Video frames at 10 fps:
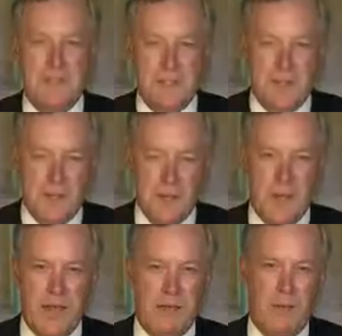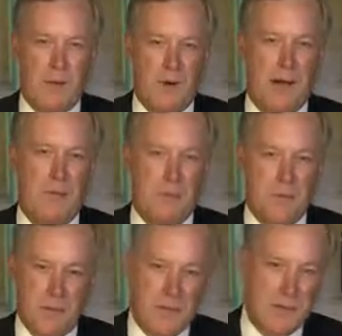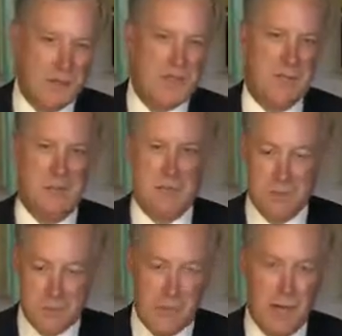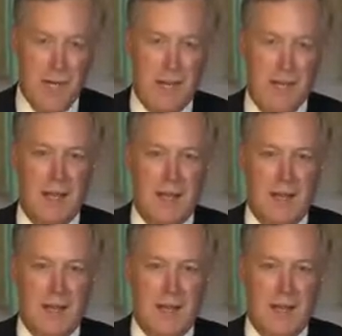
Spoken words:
obviously, we have a problem with leadership and training